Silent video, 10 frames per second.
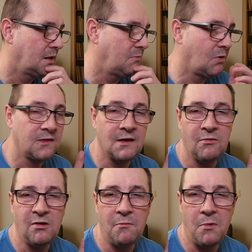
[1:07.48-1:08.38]
You might say,
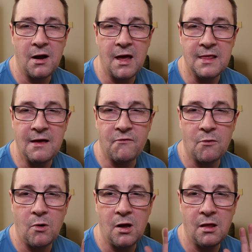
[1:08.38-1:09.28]
well, I might have had that for
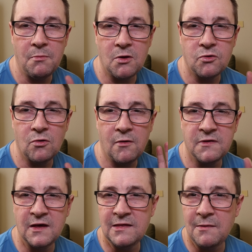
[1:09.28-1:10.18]
a while. I'm not sure. I've
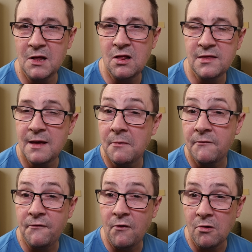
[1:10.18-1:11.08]
seen something like that
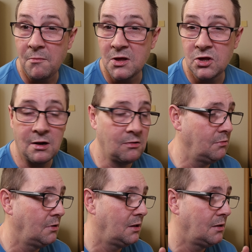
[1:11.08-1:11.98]
before on my channel,
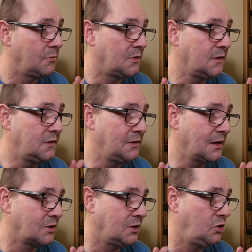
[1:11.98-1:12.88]
but this is
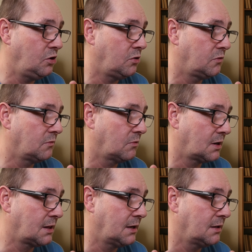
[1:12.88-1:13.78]
actually new. So we're
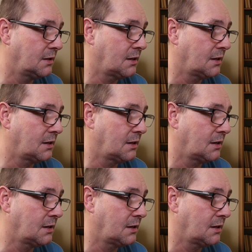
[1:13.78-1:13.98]
going to click into